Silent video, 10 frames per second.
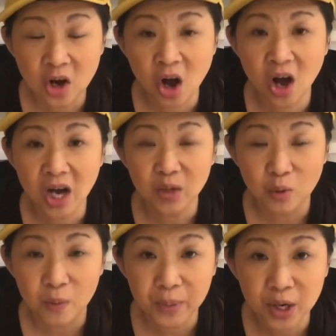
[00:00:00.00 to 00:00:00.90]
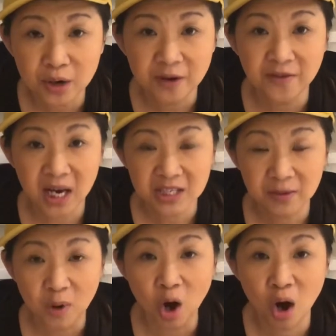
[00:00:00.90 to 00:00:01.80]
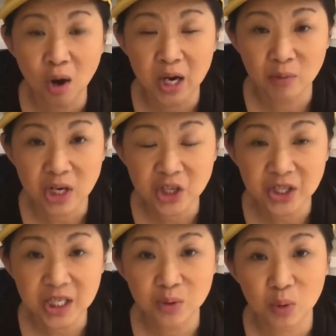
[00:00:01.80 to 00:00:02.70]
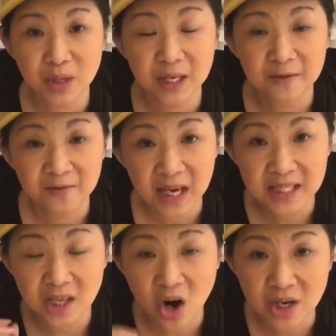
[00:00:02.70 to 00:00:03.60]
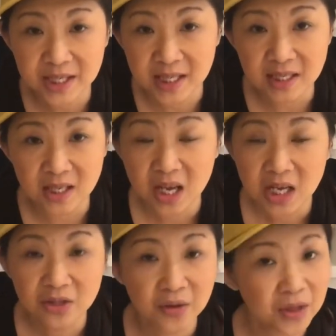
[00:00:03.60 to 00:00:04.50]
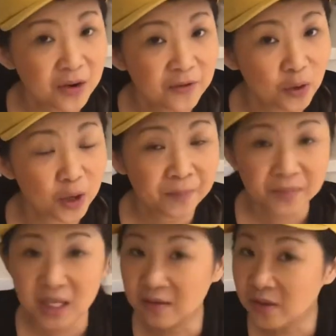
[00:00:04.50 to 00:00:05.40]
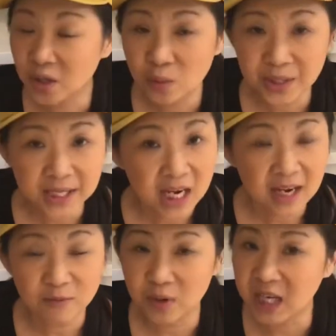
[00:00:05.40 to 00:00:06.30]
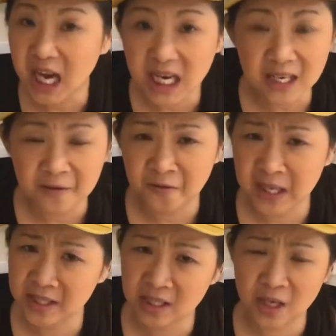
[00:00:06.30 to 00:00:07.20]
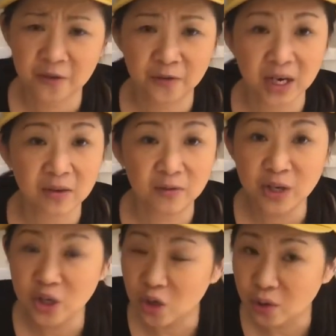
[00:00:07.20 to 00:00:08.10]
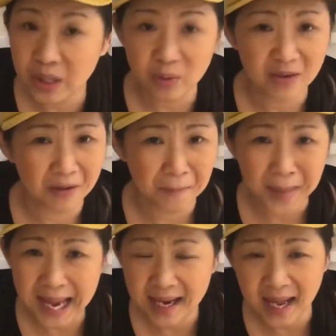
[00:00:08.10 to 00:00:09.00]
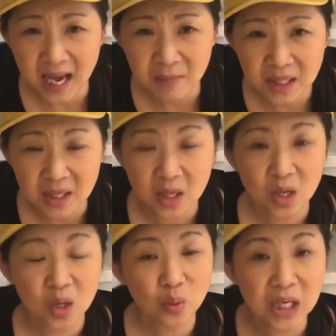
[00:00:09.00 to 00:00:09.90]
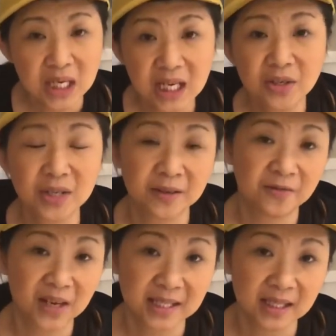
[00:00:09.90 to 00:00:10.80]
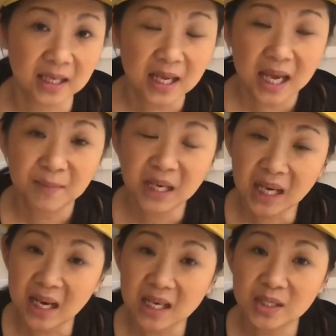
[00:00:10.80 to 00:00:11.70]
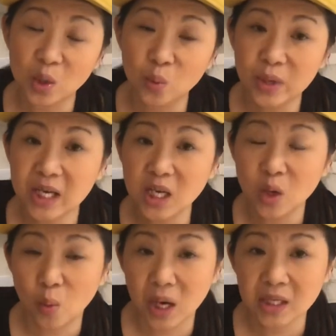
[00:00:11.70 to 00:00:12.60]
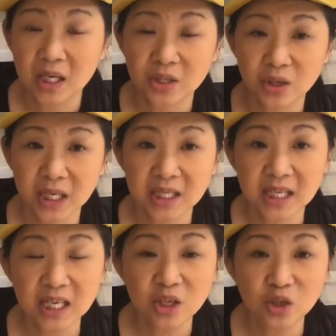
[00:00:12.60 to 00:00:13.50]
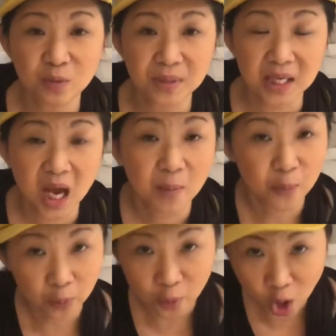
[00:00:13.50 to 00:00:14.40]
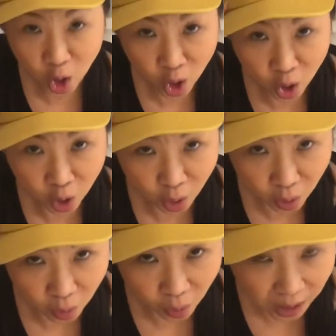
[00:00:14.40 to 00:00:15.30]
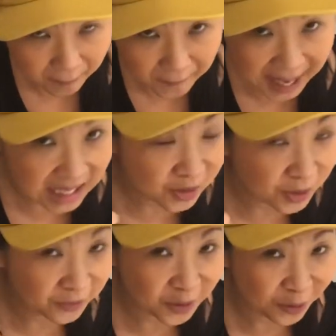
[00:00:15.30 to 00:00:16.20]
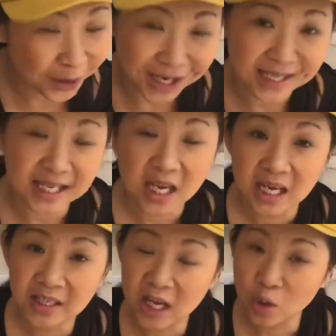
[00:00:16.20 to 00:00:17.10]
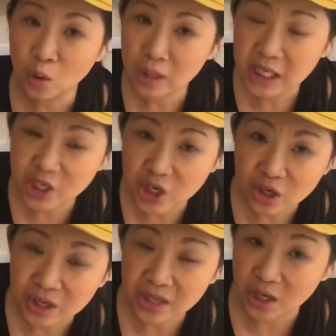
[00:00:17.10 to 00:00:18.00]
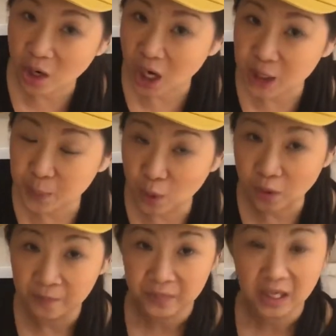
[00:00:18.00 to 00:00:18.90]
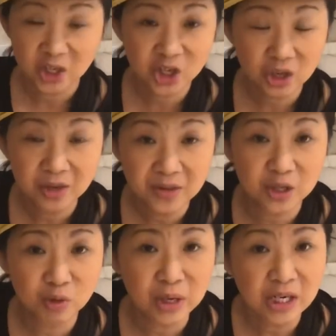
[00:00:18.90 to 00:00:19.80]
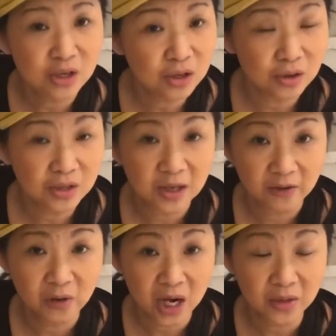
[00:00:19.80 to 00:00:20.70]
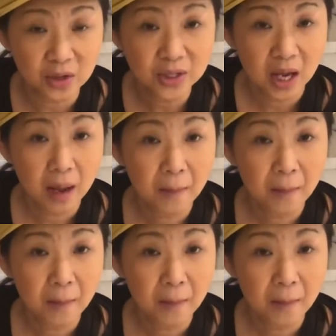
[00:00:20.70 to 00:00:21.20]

God will purify us from all unrighteousness when we confess our sins. So therefore, even though we're saved, we gotta confess it, dear friend. When we know that we have a bad habit, we need to confess it because we want to continue to be pro ambassadors for Christ, not only sharing the gospel and sharing this great news for others,